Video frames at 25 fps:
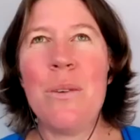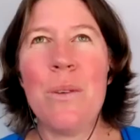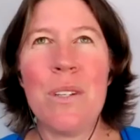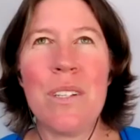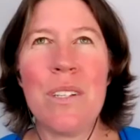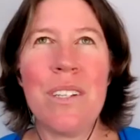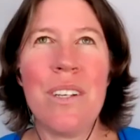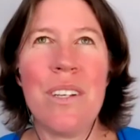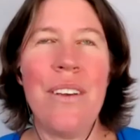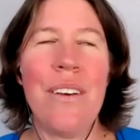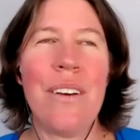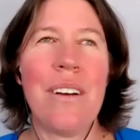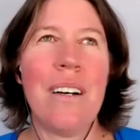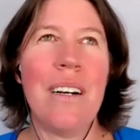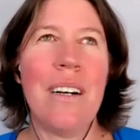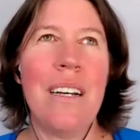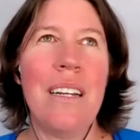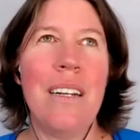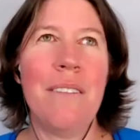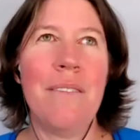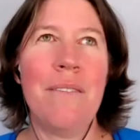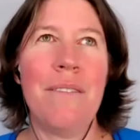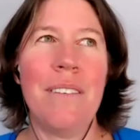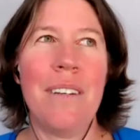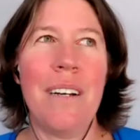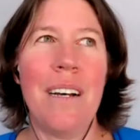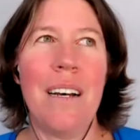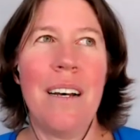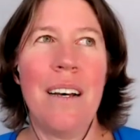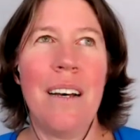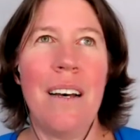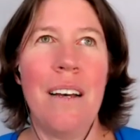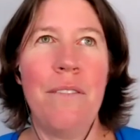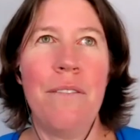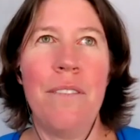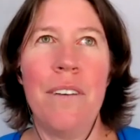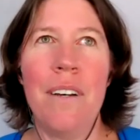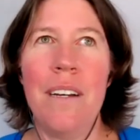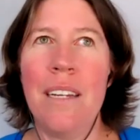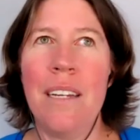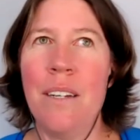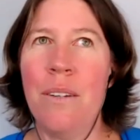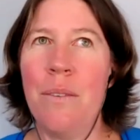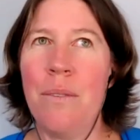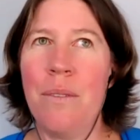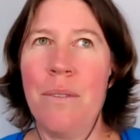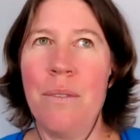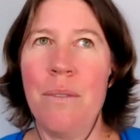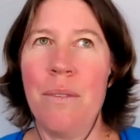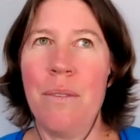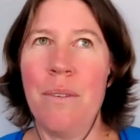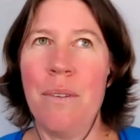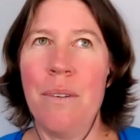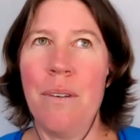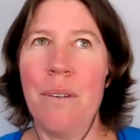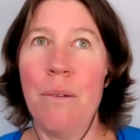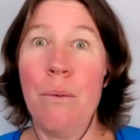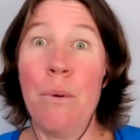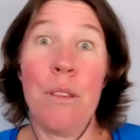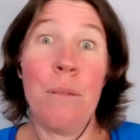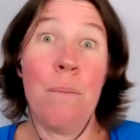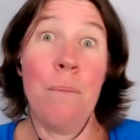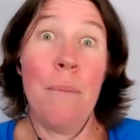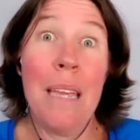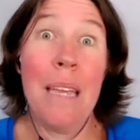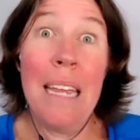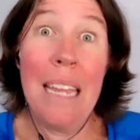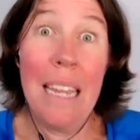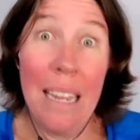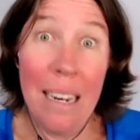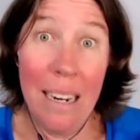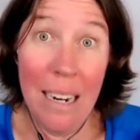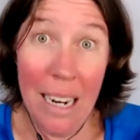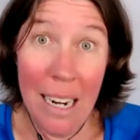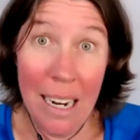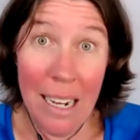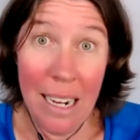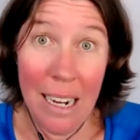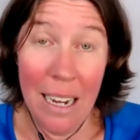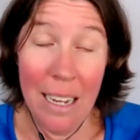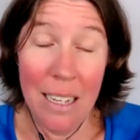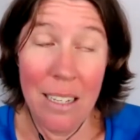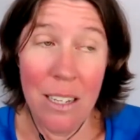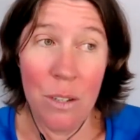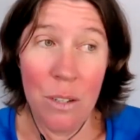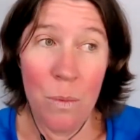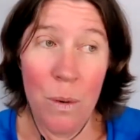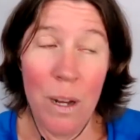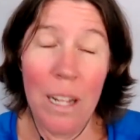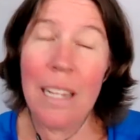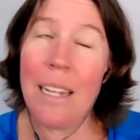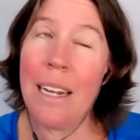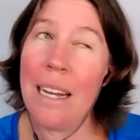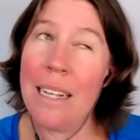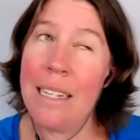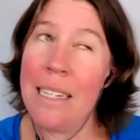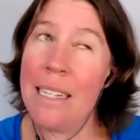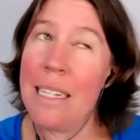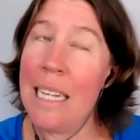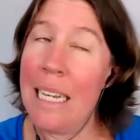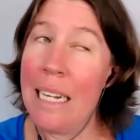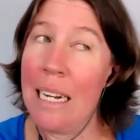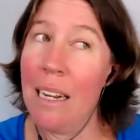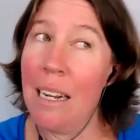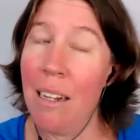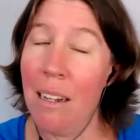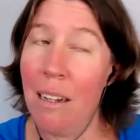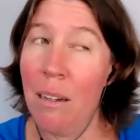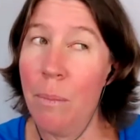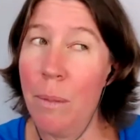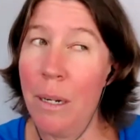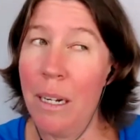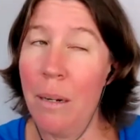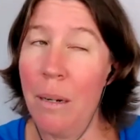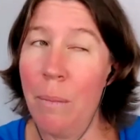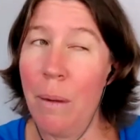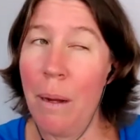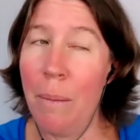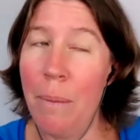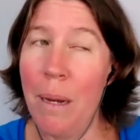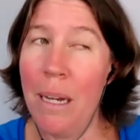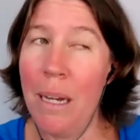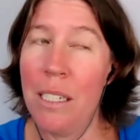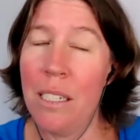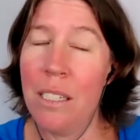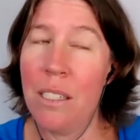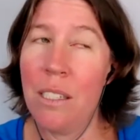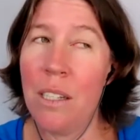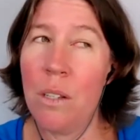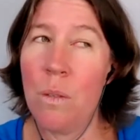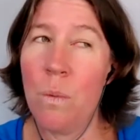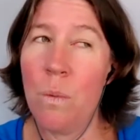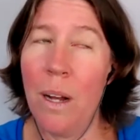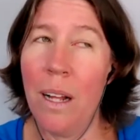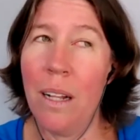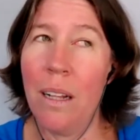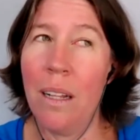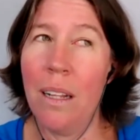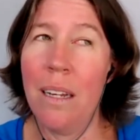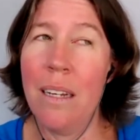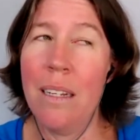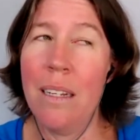also you kind of I find with me in any case as well, and I see it a little bit in my patients as well,